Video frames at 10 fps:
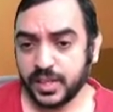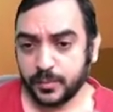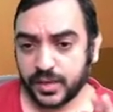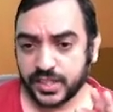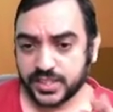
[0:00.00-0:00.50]

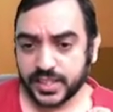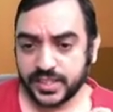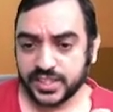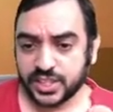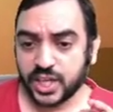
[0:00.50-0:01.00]
but I'll just write
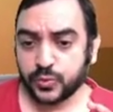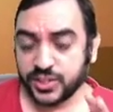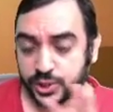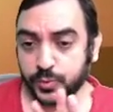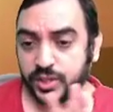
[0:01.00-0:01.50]
the chart
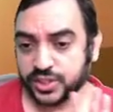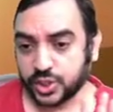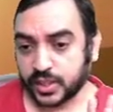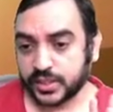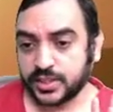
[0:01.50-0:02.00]
once more, the
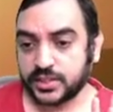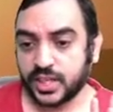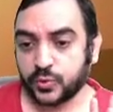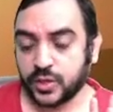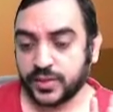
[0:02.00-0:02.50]
shortcut
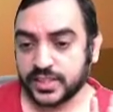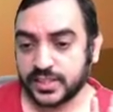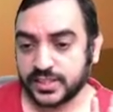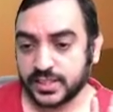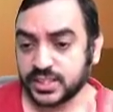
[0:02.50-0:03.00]
chart what we just
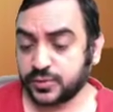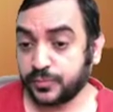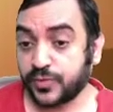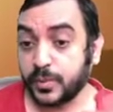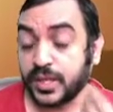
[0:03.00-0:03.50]
discussed
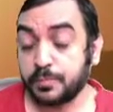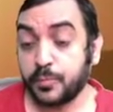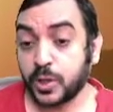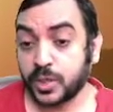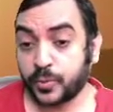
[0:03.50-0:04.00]
from an
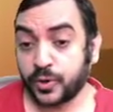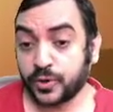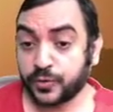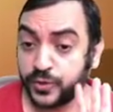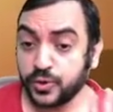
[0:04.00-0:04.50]
importer point
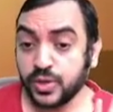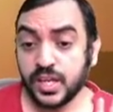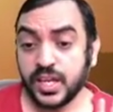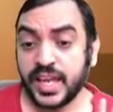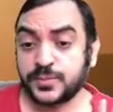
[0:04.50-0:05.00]
of view,
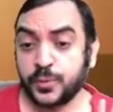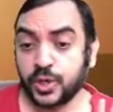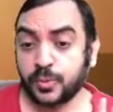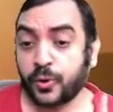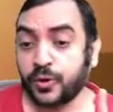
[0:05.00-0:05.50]

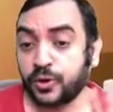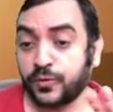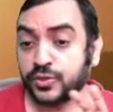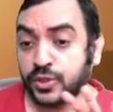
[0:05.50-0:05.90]
exporter point of view.